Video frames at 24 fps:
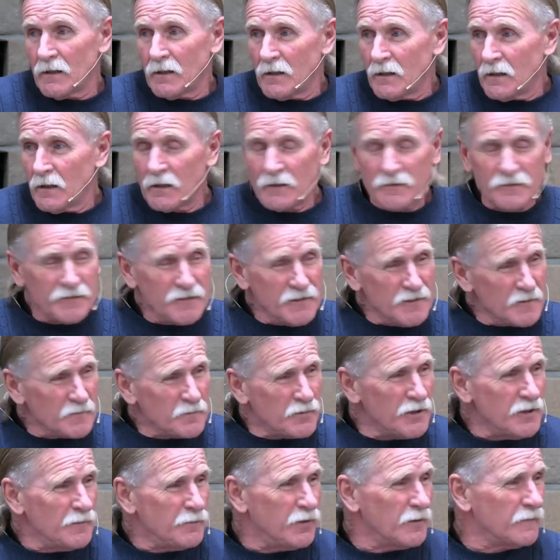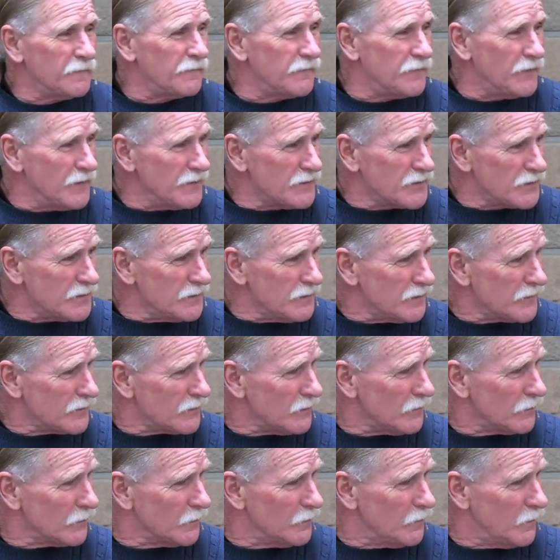Are these people vicious
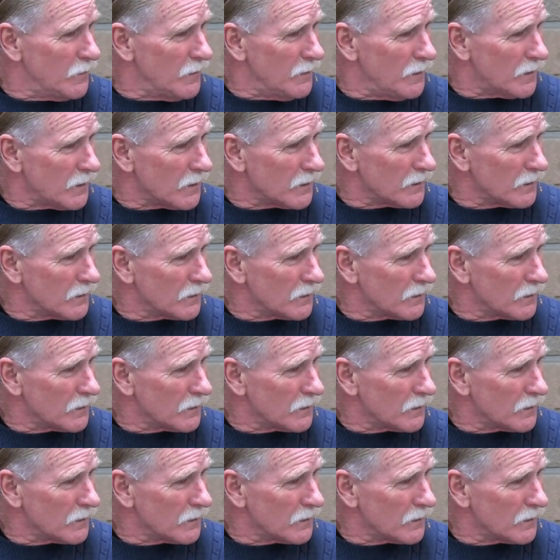or what?